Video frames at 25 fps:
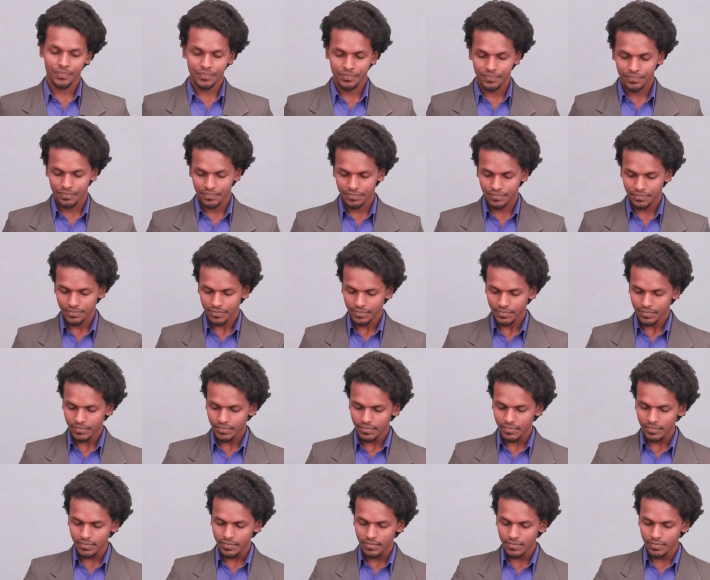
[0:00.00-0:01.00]

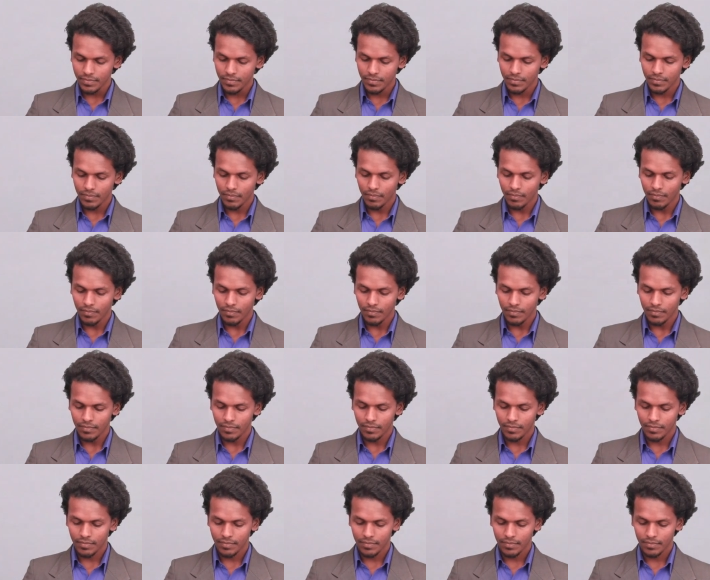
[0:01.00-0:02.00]

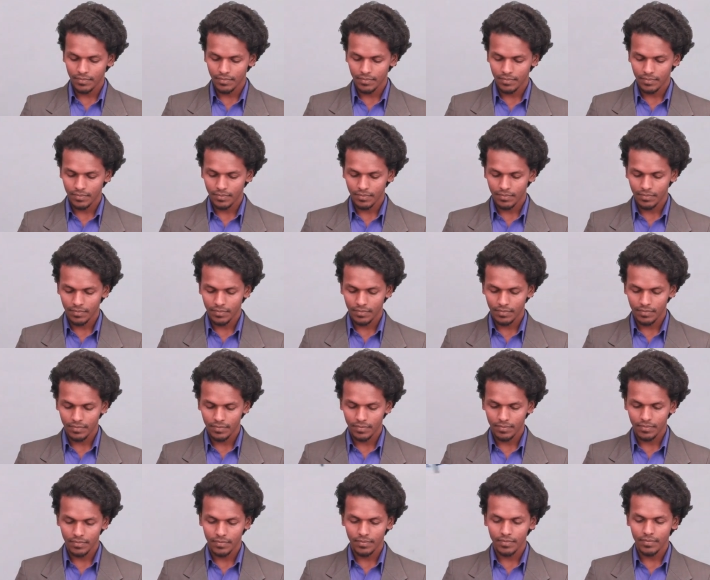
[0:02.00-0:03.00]

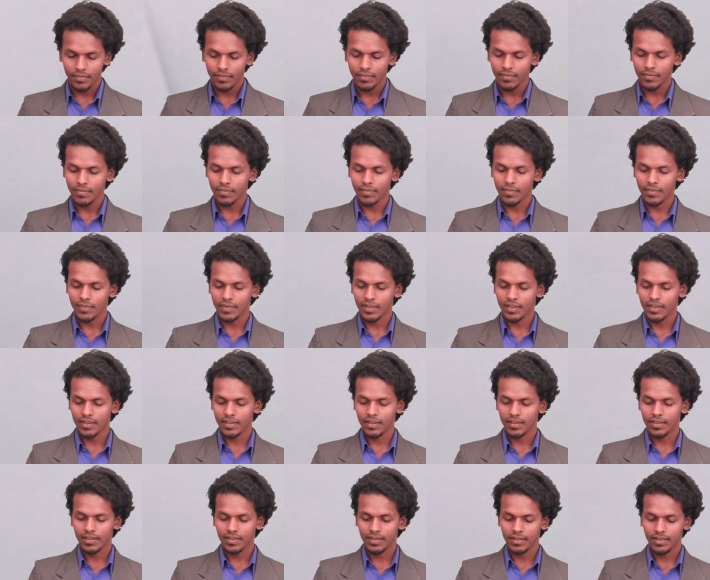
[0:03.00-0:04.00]

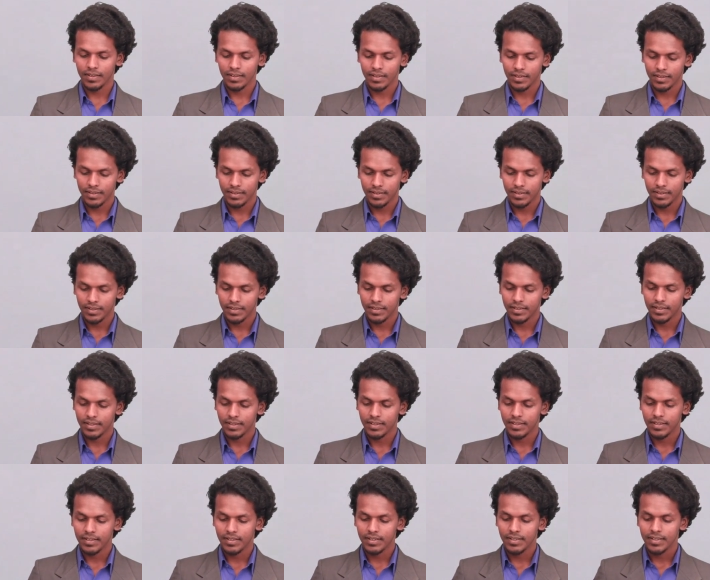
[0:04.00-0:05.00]

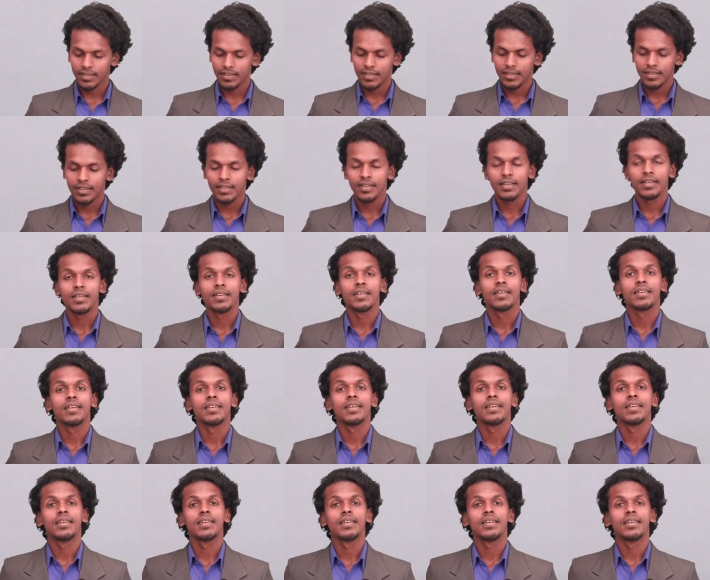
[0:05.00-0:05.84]
No one is speaking in this clip.